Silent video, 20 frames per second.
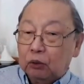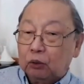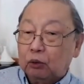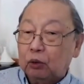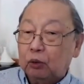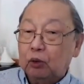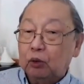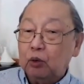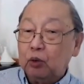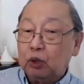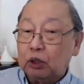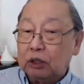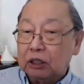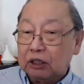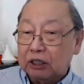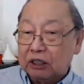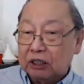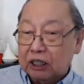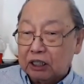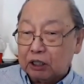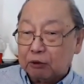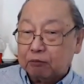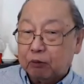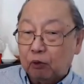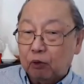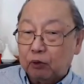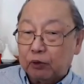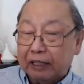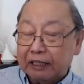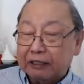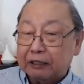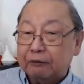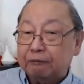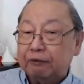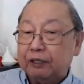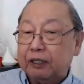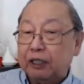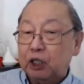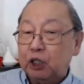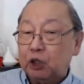through successful
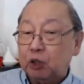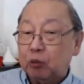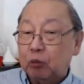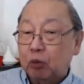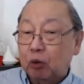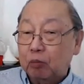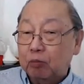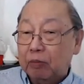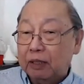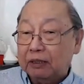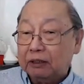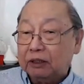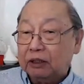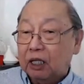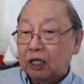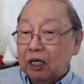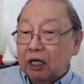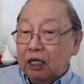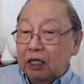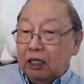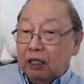rectification movements,